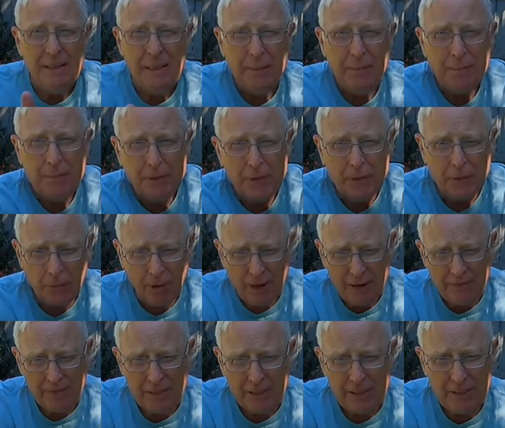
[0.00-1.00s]
Yep, the
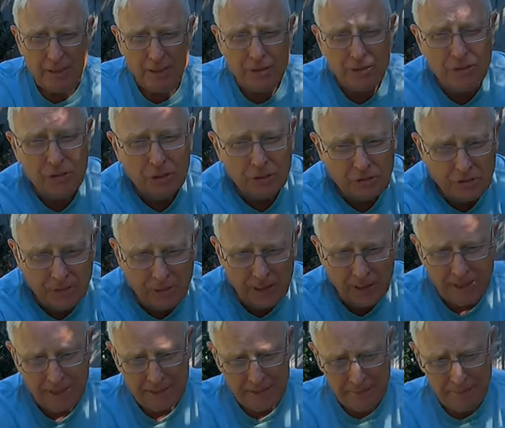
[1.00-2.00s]
dry fit looks just
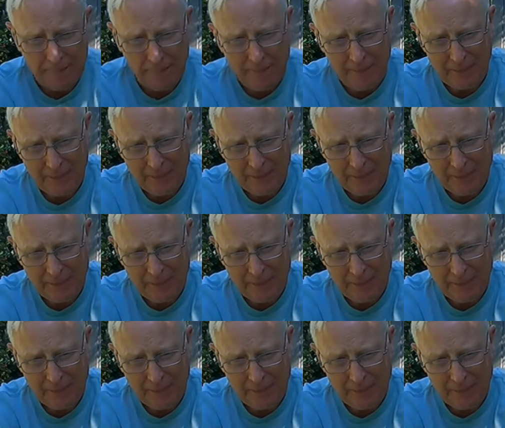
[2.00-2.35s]
fine.